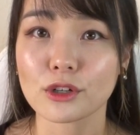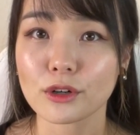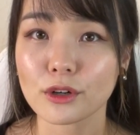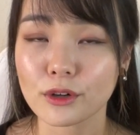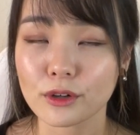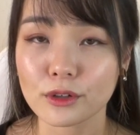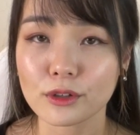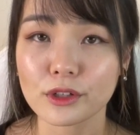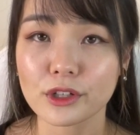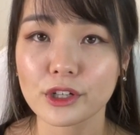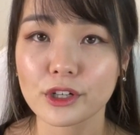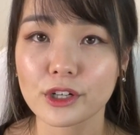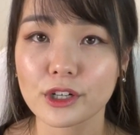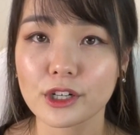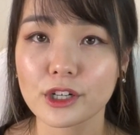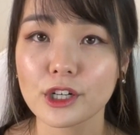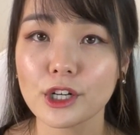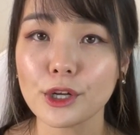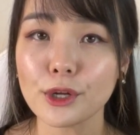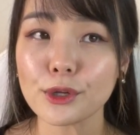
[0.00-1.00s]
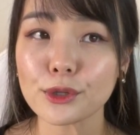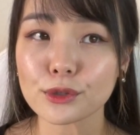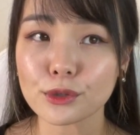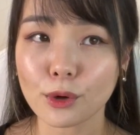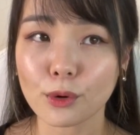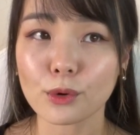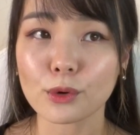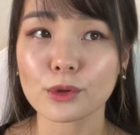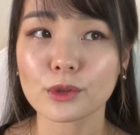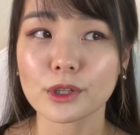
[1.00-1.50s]
earlier
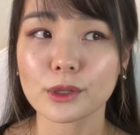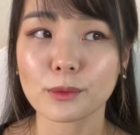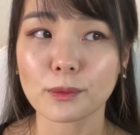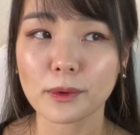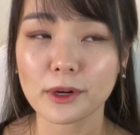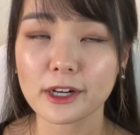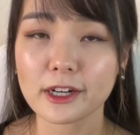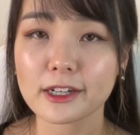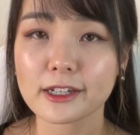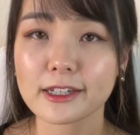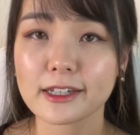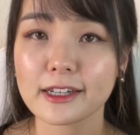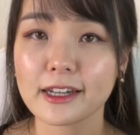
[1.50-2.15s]
totally work.